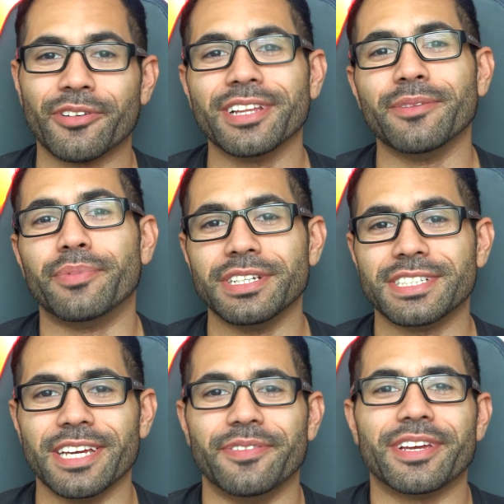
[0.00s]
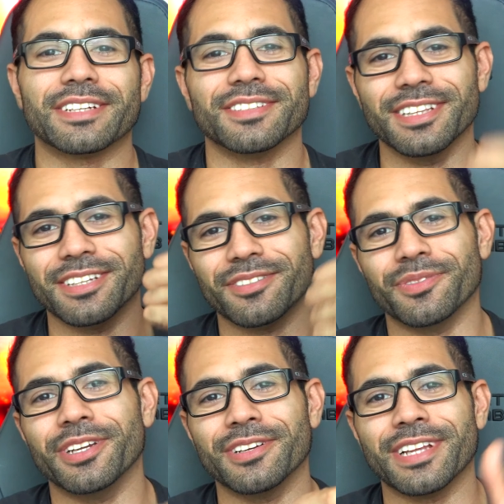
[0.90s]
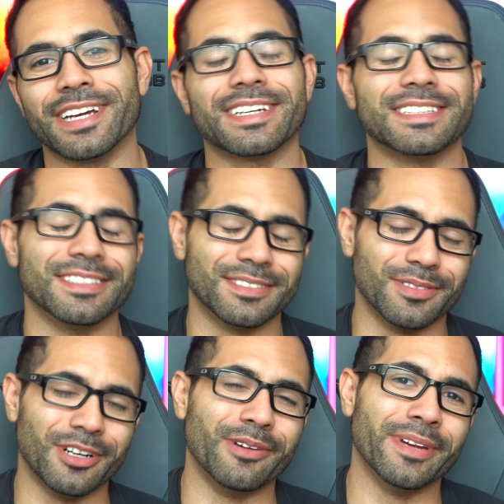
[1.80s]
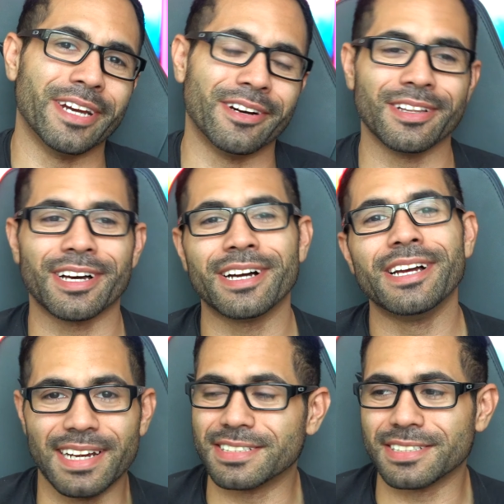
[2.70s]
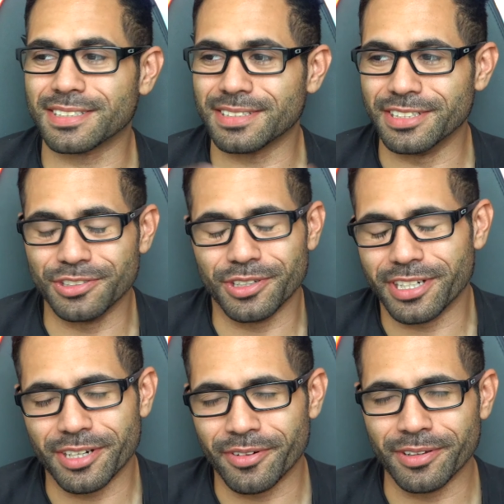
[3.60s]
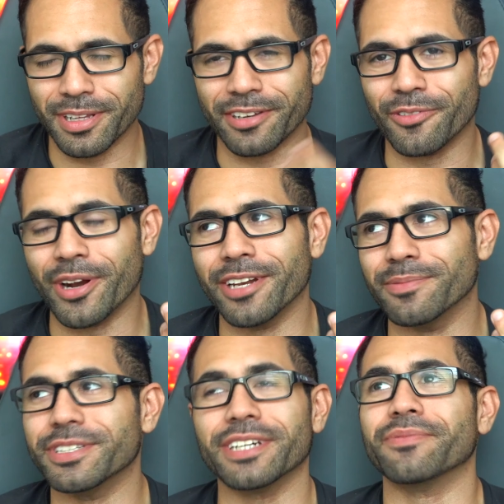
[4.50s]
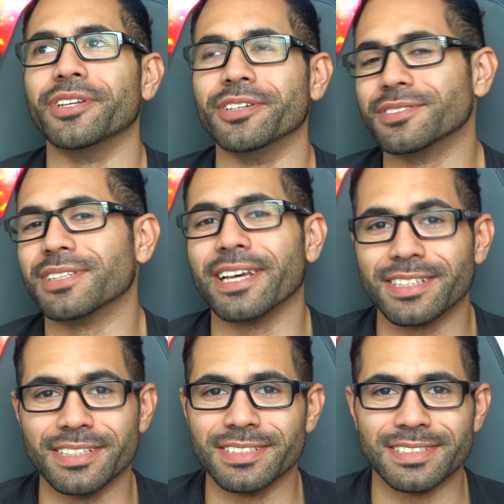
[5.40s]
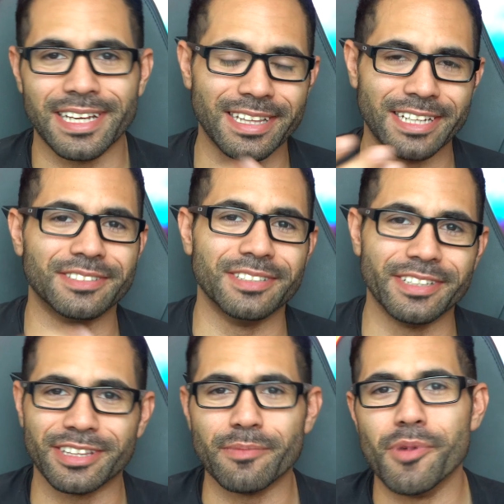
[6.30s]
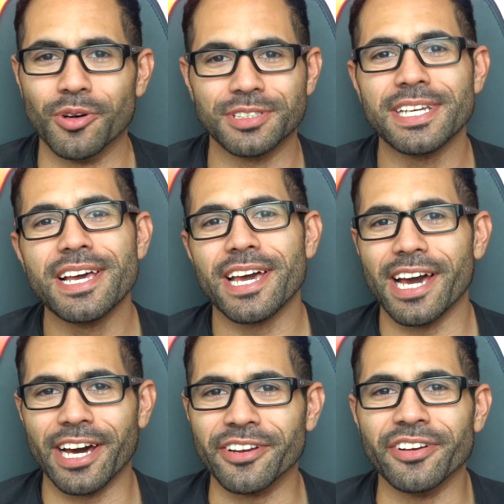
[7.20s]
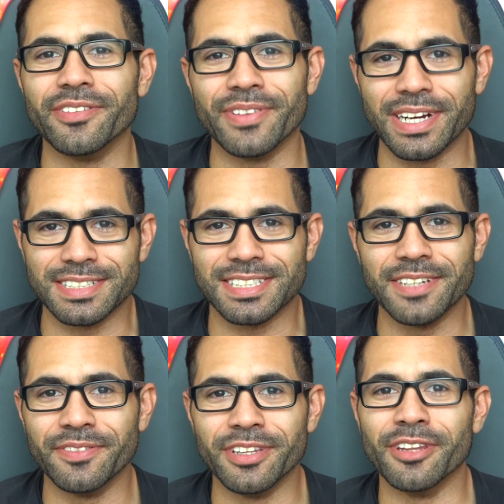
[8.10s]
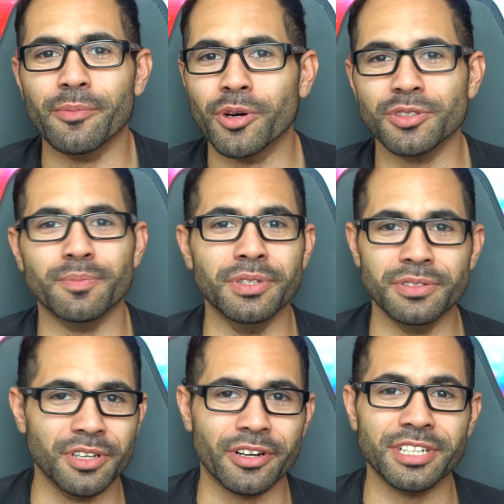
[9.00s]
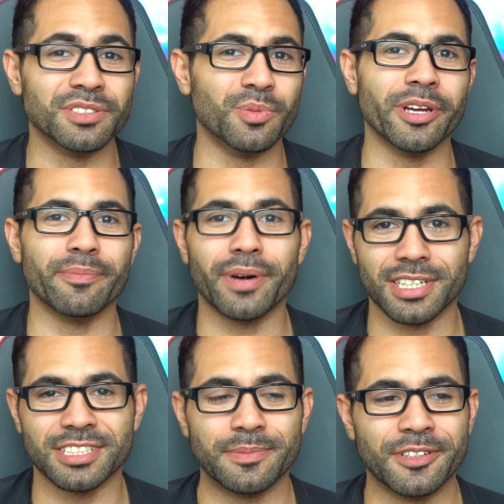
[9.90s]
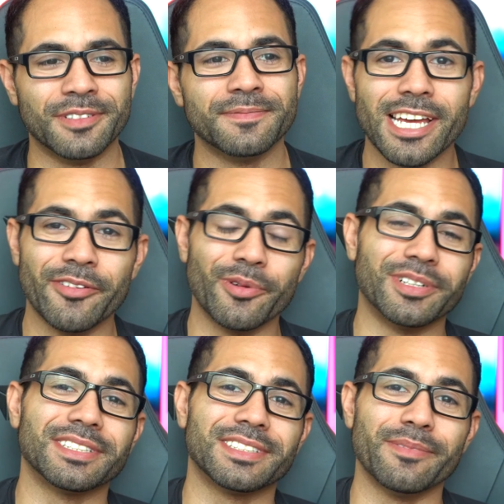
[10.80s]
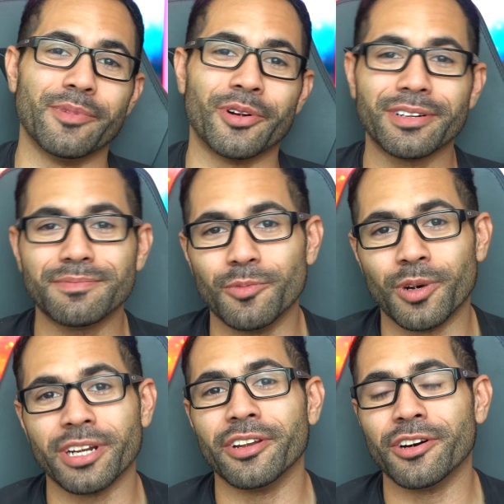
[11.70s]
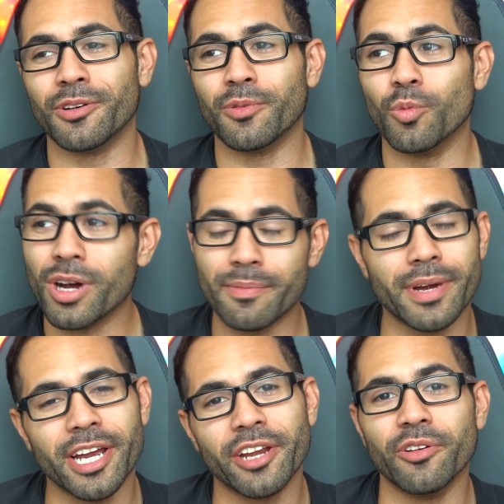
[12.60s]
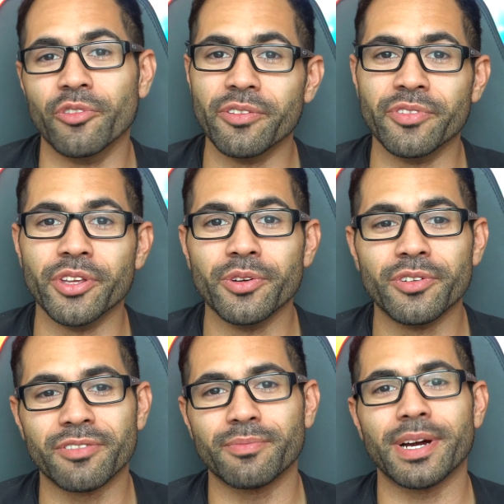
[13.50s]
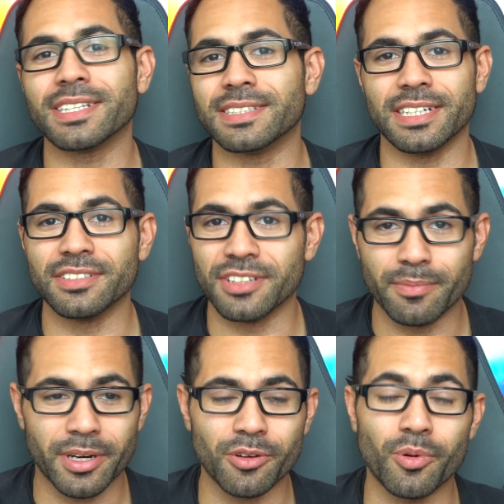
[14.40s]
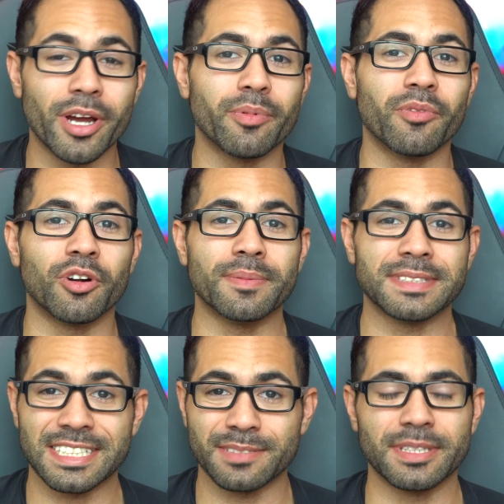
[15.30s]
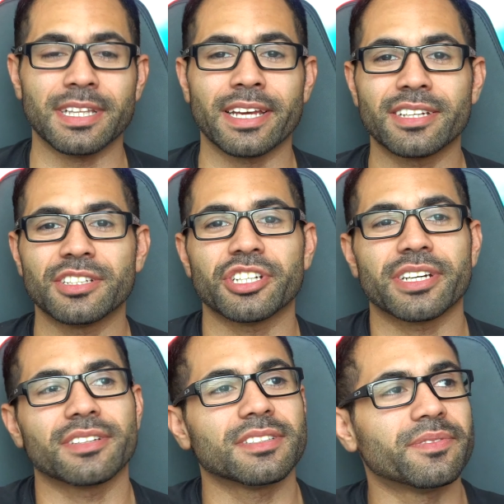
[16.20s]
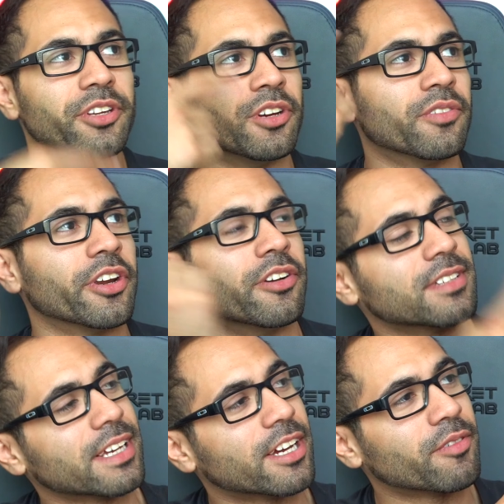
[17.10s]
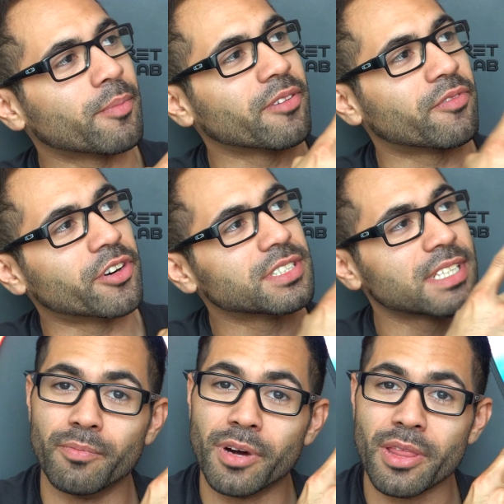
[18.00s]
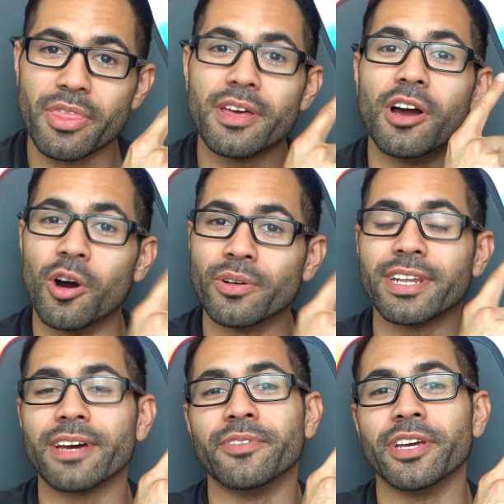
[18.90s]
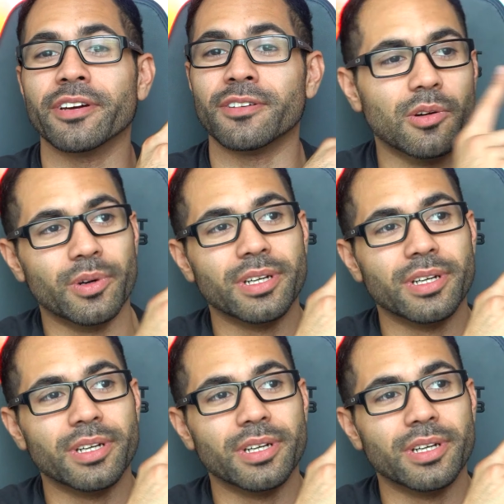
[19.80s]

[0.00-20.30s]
greatly appreciate if you actually leave this video a like as this will help me out a lot. I just enjoy covering like random tech videos like this that allows you to get the most out of your device, even in the most bizarrest way possible. If you wish to see more, want to know what my review of my Tesla Model Y performance has been like, check out this video over here as I cover my first month owning that vehicle